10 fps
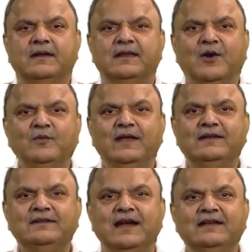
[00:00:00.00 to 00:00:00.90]
Now we
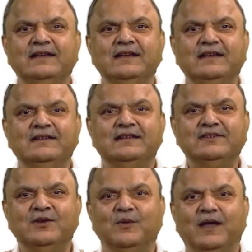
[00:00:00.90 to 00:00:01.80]
are starting
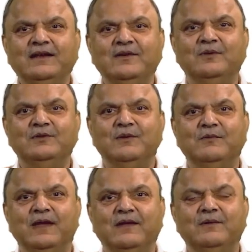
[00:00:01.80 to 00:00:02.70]
session 1,
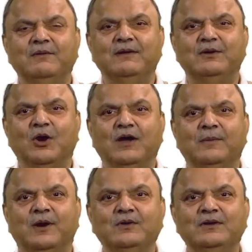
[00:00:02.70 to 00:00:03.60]
where we will talk
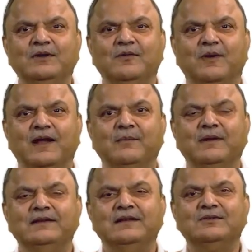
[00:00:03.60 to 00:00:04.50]
about
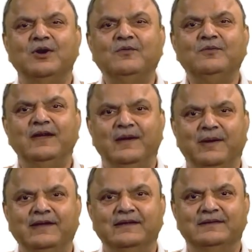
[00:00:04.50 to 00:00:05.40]
fundamentals of
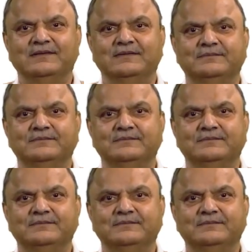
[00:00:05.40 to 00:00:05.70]
MIS.